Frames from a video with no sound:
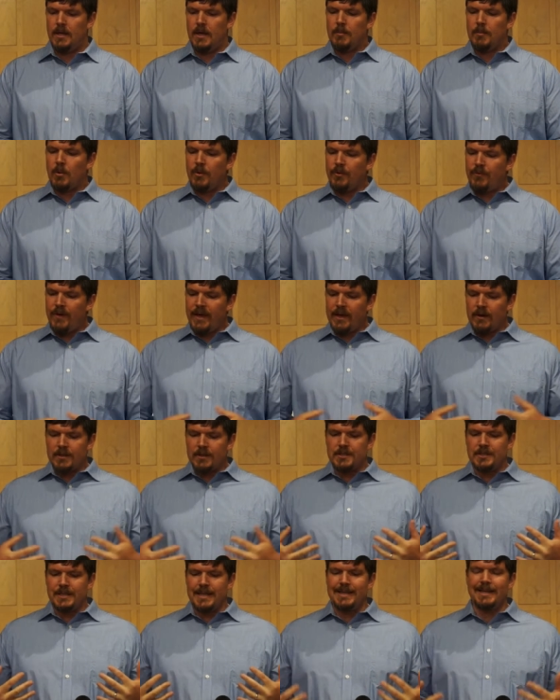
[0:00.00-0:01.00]
But we fail to
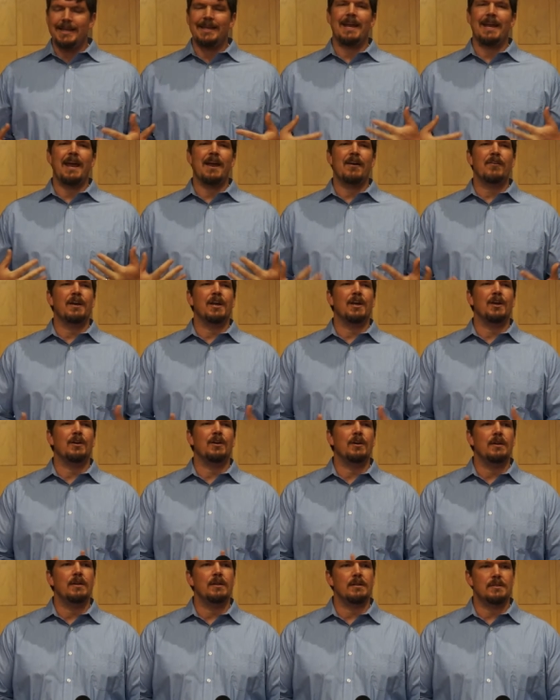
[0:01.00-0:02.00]
see the inherent
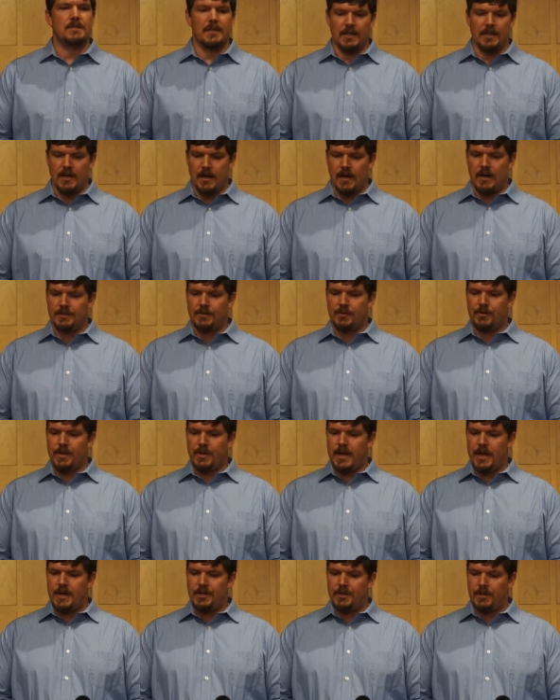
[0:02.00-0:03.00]
goodness in God's
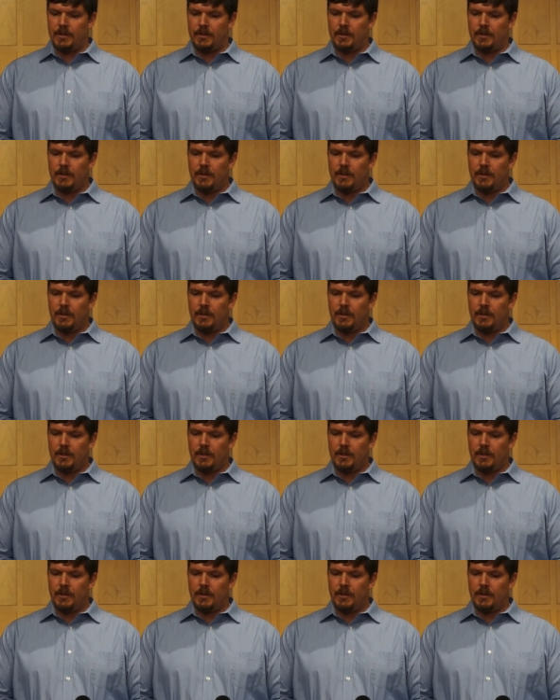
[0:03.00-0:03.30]
creation.